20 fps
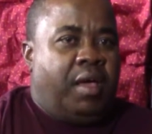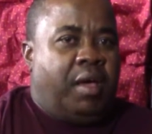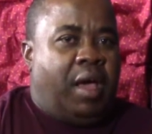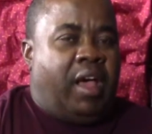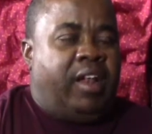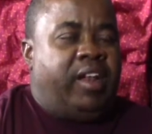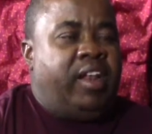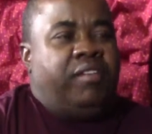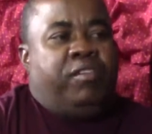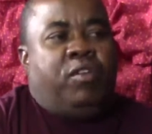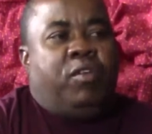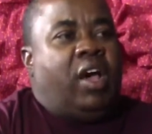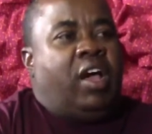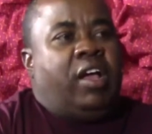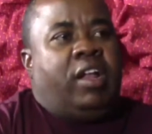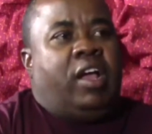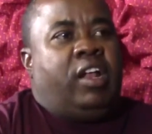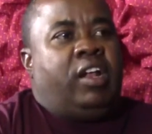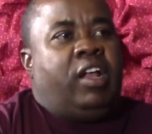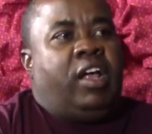I never
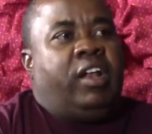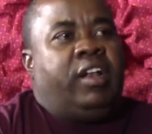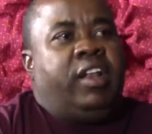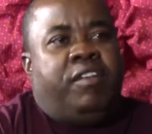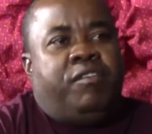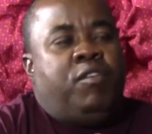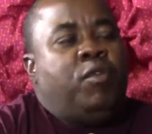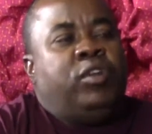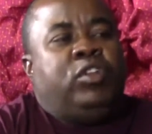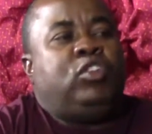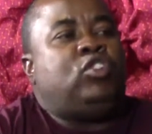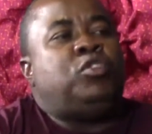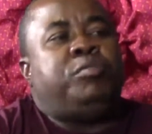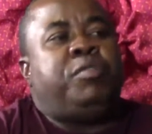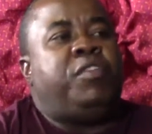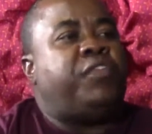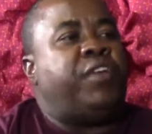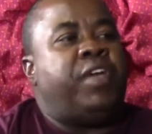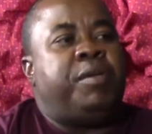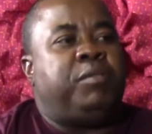wanted to be
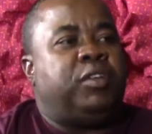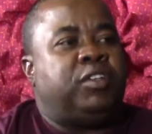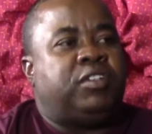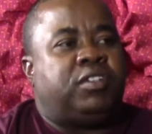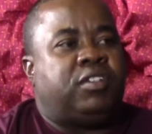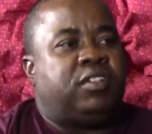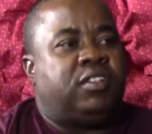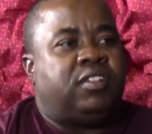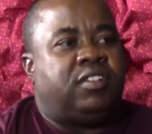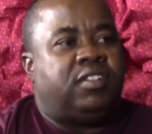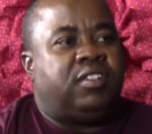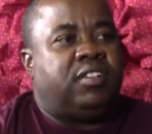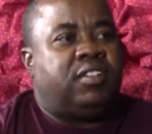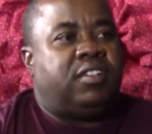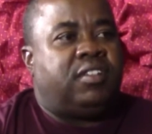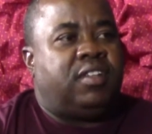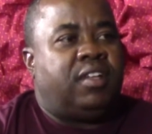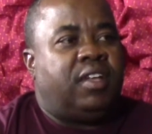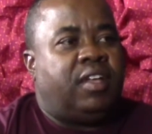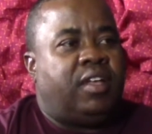famous,
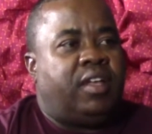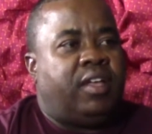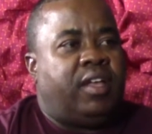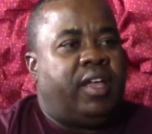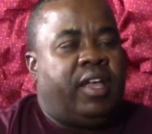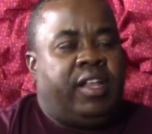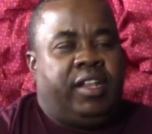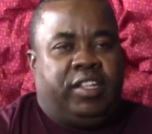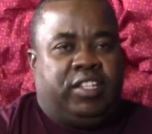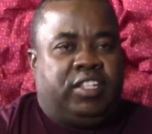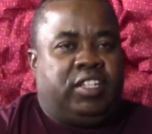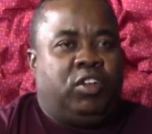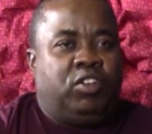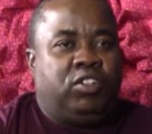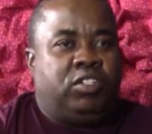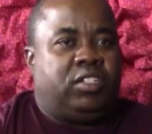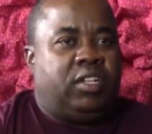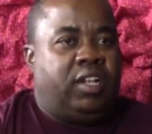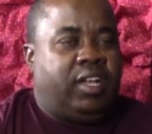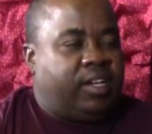and it
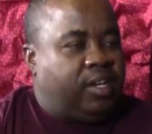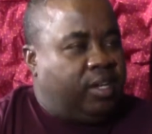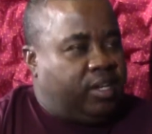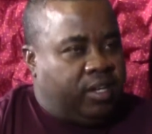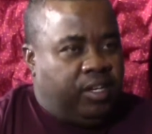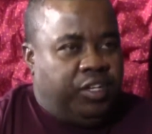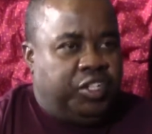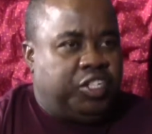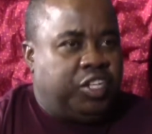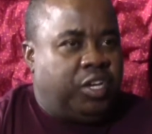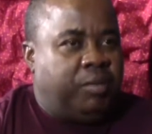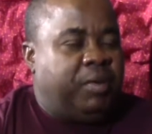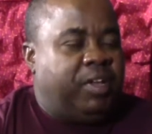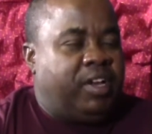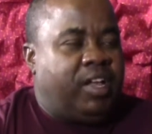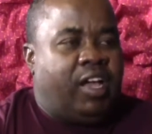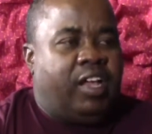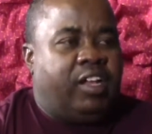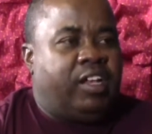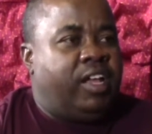sounds like a cliche, but
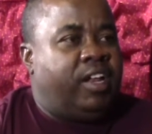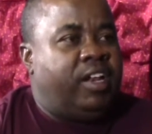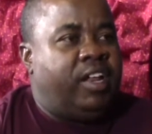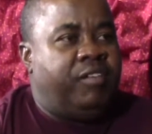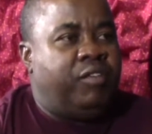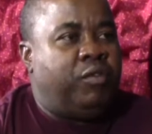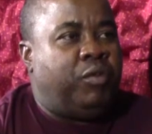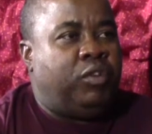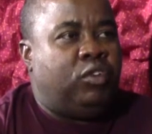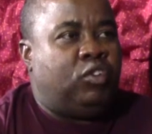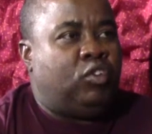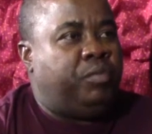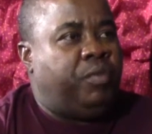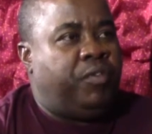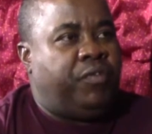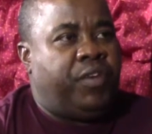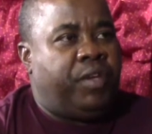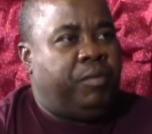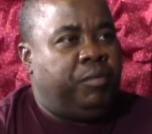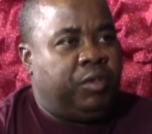I never wanted to be
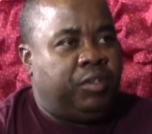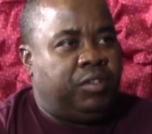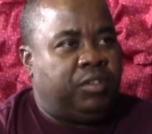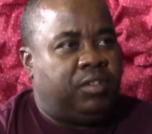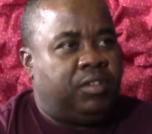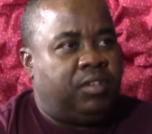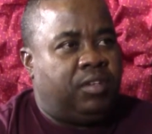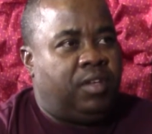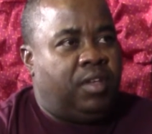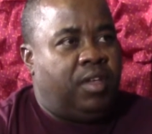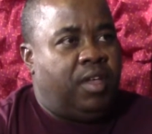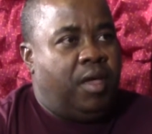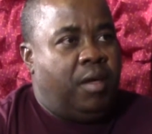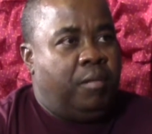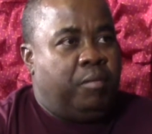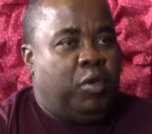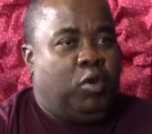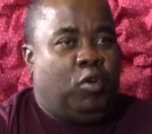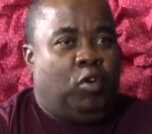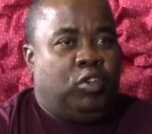famous,
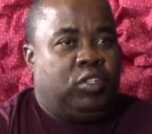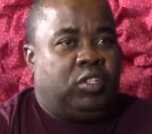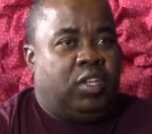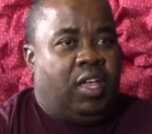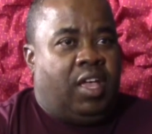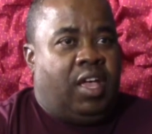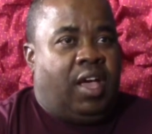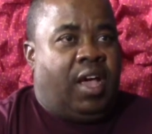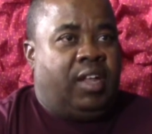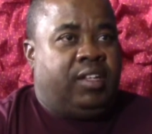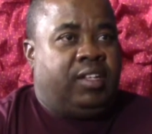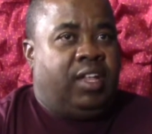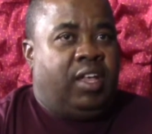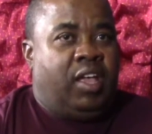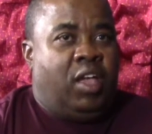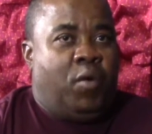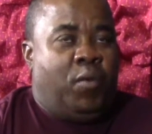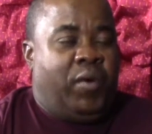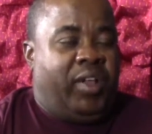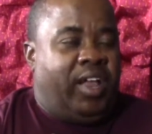because
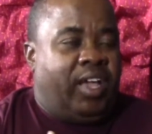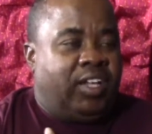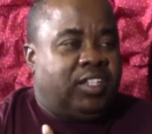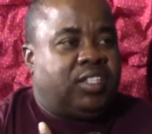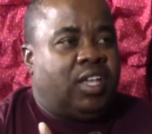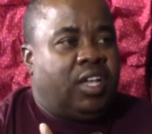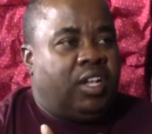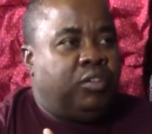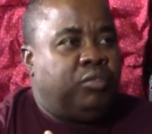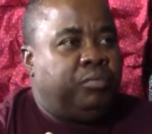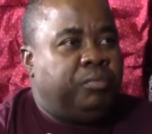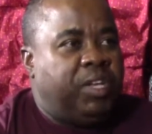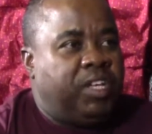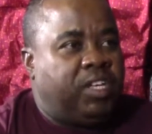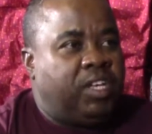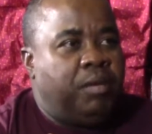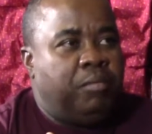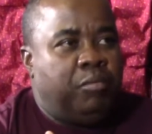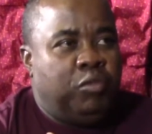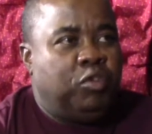when I started
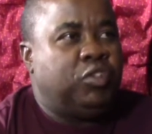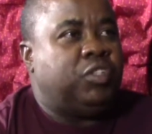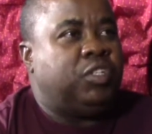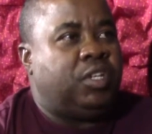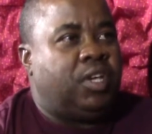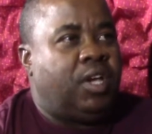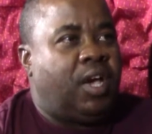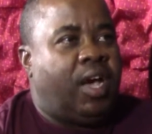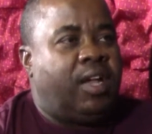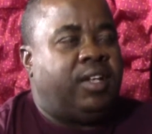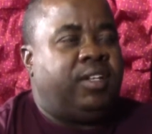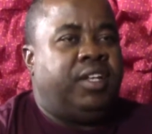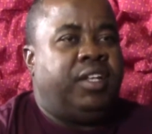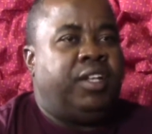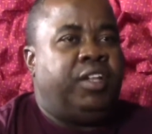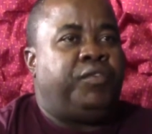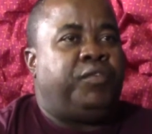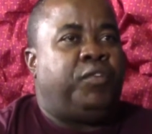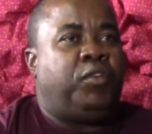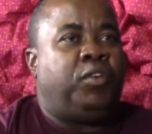making music, I did
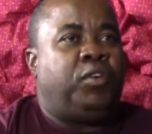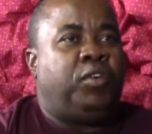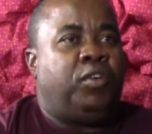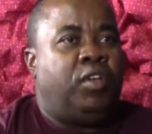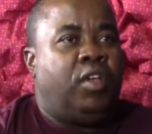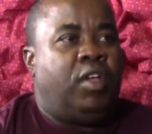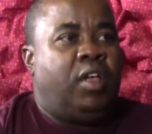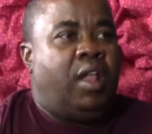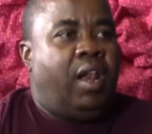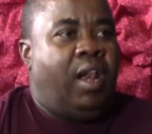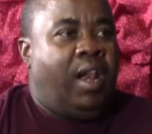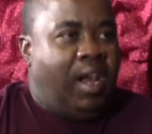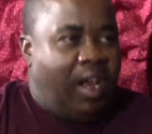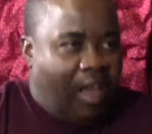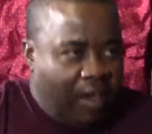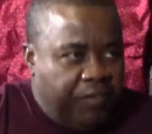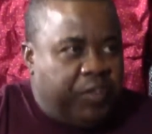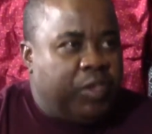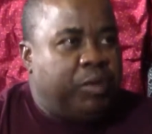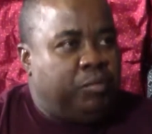it for
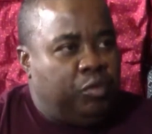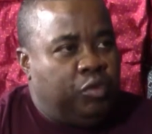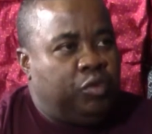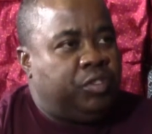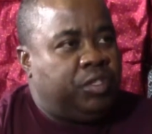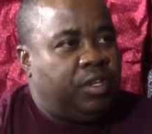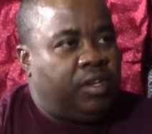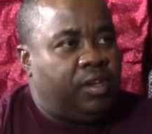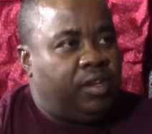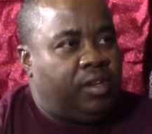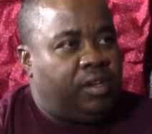loving music.